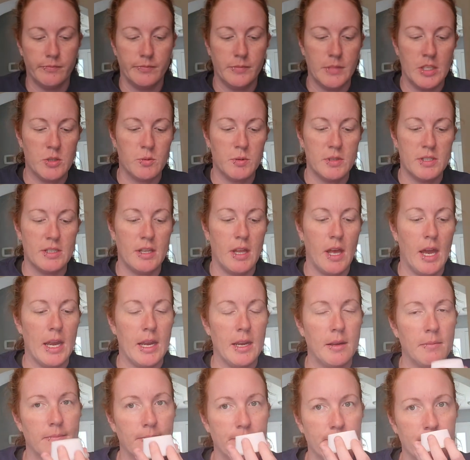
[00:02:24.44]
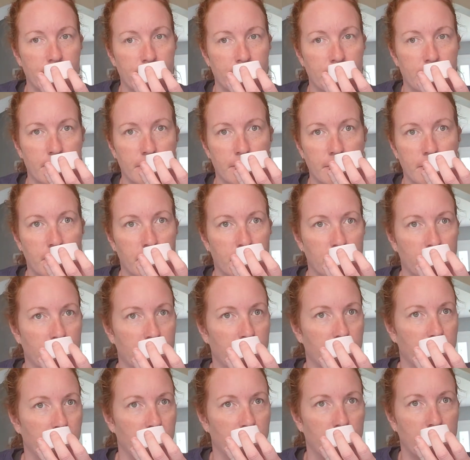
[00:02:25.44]
This one's light.
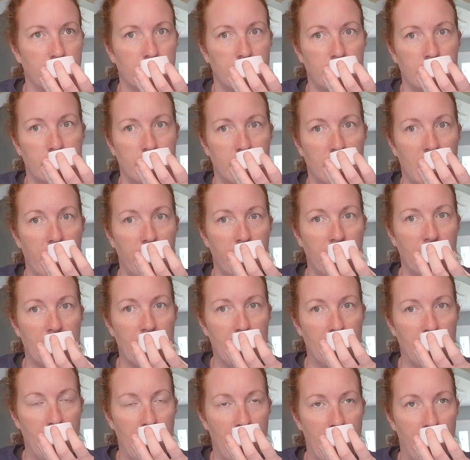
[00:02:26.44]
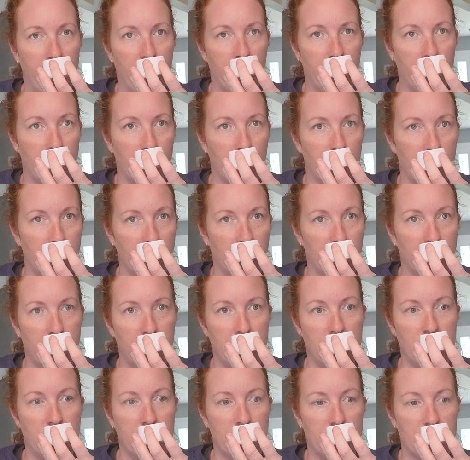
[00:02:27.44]
Definitely get lavender with a little
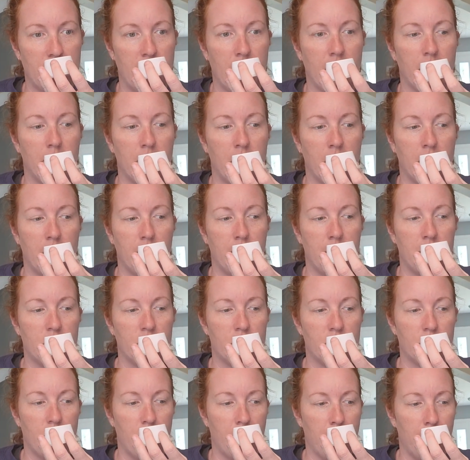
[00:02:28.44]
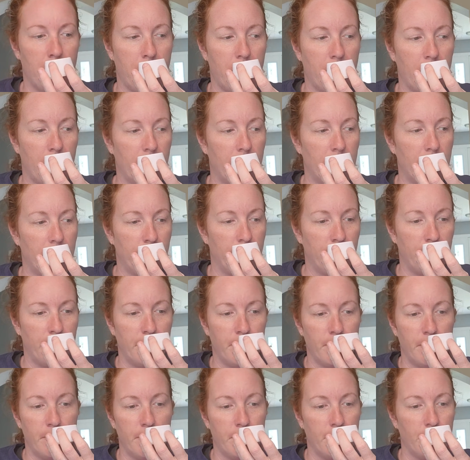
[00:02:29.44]
bit of cheesecake. I'm not getting much strawberry.
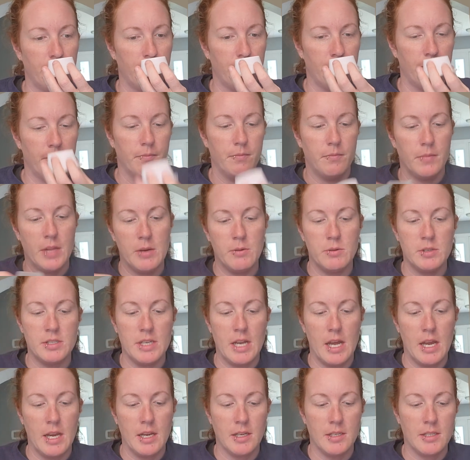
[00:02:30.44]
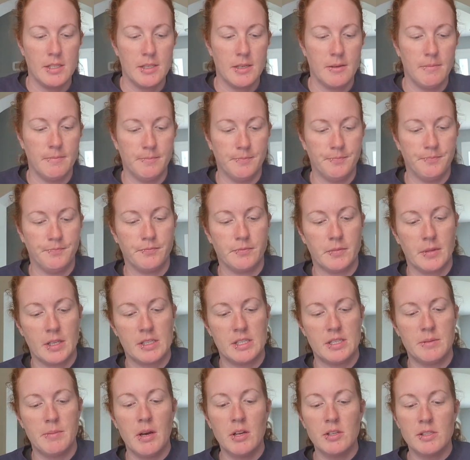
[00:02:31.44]
That one's nice.
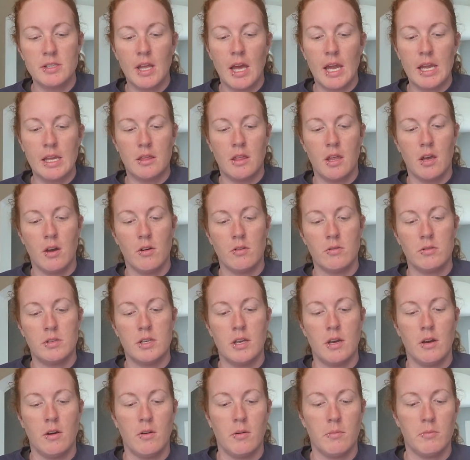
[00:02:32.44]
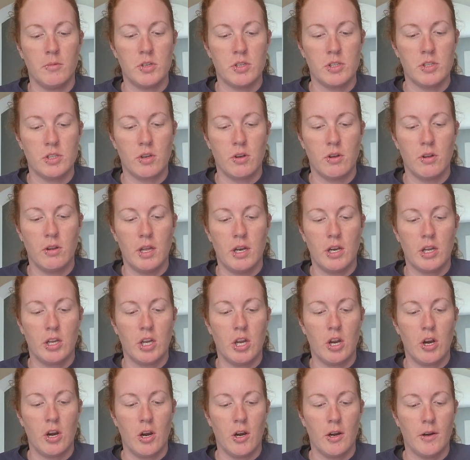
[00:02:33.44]
It smells light though, so I'm just gonna let it
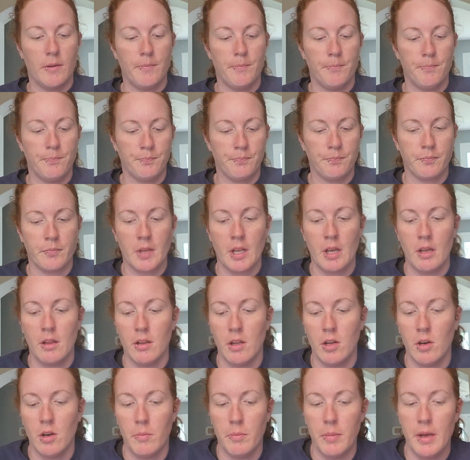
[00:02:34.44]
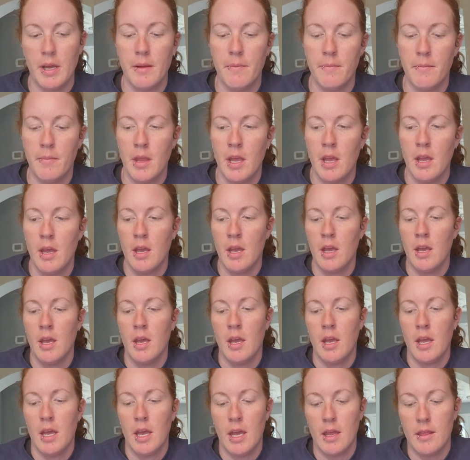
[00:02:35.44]
cure a little bit.
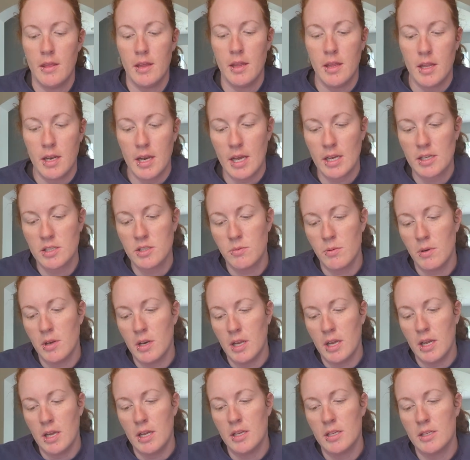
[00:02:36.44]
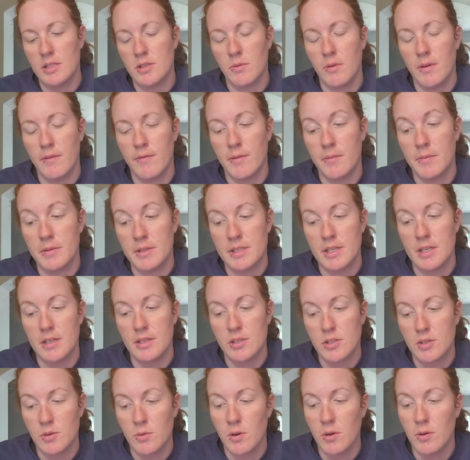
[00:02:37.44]
And then the next one is the one from the
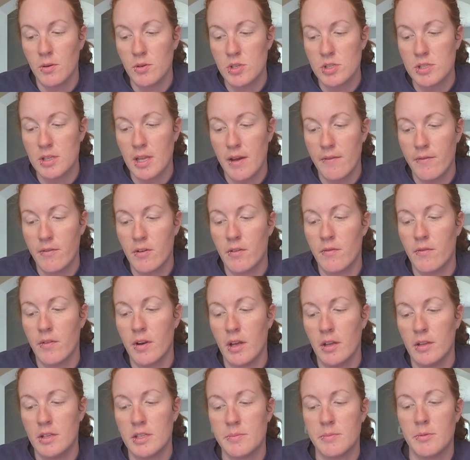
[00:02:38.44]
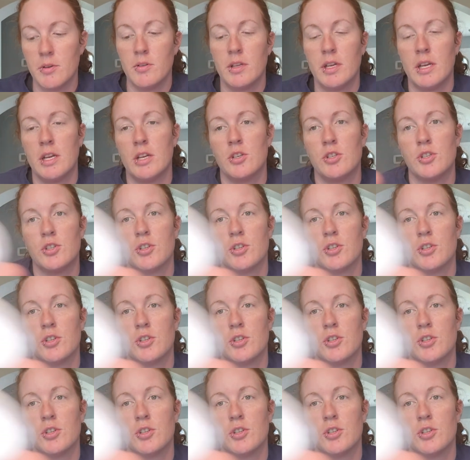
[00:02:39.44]
Scented Squirrel, which is Lavender Vanilla Smoothie and